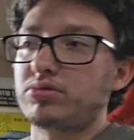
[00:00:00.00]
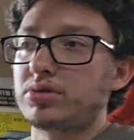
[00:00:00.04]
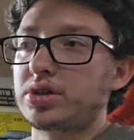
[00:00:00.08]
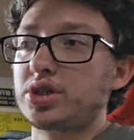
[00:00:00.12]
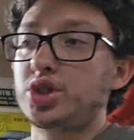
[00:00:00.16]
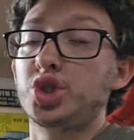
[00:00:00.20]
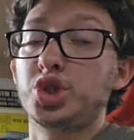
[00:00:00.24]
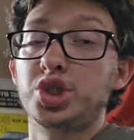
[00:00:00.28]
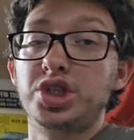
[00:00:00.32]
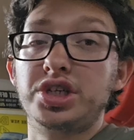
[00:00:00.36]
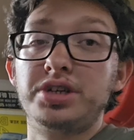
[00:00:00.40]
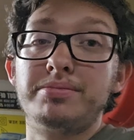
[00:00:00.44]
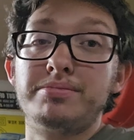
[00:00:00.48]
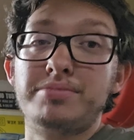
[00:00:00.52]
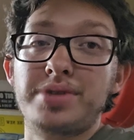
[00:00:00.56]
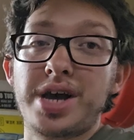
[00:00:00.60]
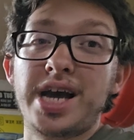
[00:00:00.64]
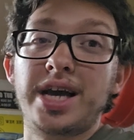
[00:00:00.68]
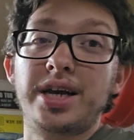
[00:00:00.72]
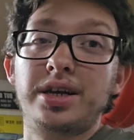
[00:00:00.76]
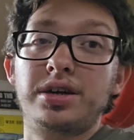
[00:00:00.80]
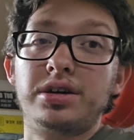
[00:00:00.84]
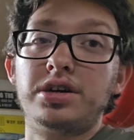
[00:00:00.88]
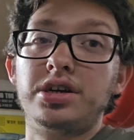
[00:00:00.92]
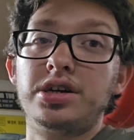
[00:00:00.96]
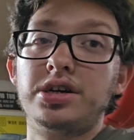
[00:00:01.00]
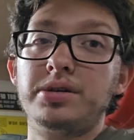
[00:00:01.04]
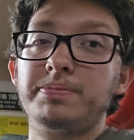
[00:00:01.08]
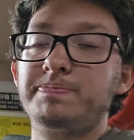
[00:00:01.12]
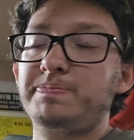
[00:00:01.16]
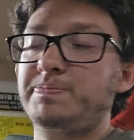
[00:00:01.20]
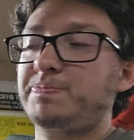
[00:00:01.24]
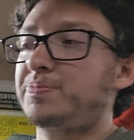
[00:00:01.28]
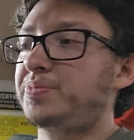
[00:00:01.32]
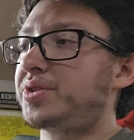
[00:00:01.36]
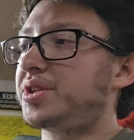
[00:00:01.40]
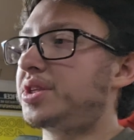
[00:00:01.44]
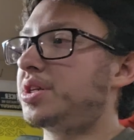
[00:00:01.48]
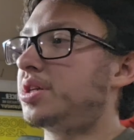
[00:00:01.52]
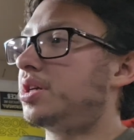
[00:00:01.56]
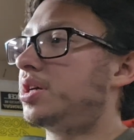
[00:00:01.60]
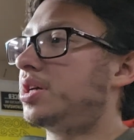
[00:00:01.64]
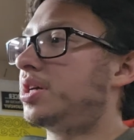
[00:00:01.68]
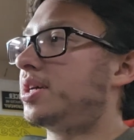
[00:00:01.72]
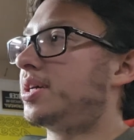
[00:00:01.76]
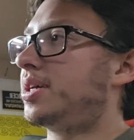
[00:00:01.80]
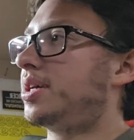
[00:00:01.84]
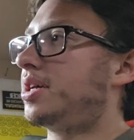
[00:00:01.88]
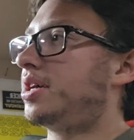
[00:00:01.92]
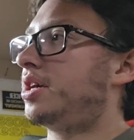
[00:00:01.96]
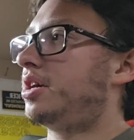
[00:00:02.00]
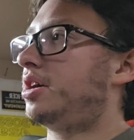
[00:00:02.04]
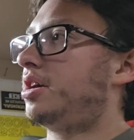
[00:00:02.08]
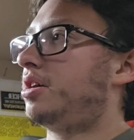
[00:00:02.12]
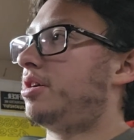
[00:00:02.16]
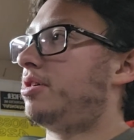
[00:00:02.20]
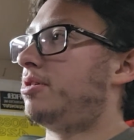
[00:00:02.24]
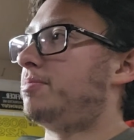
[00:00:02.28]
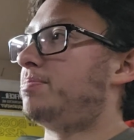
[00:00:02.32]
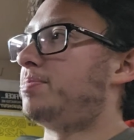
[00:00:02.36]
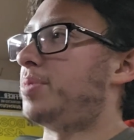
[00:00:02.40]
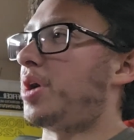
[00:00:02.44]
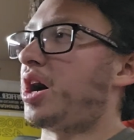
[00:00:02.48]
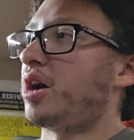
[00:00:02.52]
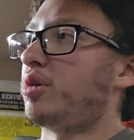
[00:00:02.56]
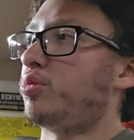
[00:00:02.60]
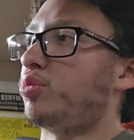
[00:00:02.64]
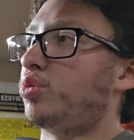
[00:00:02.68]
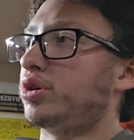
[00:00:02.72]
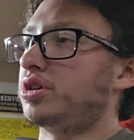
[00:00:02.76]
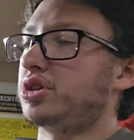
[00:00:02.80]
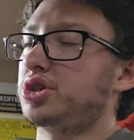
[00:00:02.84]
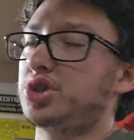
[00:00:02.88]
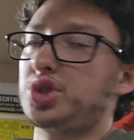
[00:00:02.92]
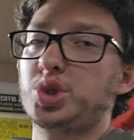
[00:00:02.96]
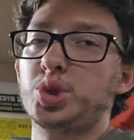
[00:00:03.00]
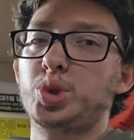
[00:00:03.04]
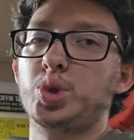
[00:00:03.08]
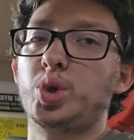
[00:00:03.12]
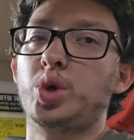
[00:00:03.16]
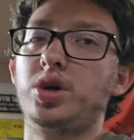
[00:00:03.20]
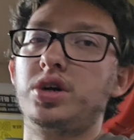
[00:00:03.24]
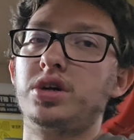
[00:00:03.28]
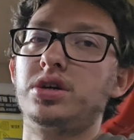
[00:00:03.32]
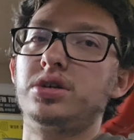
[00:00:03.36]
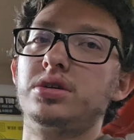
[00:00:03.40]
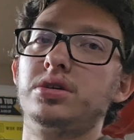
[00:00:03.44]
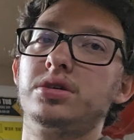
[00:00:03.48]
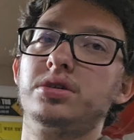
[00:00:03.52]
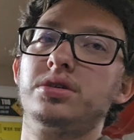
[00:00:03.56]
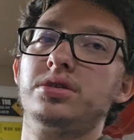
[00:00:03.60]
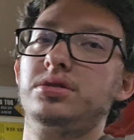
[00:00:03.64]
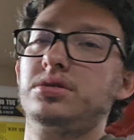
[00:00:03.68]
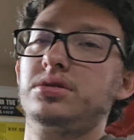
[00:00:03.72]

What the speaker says: richen it back up. But I want to start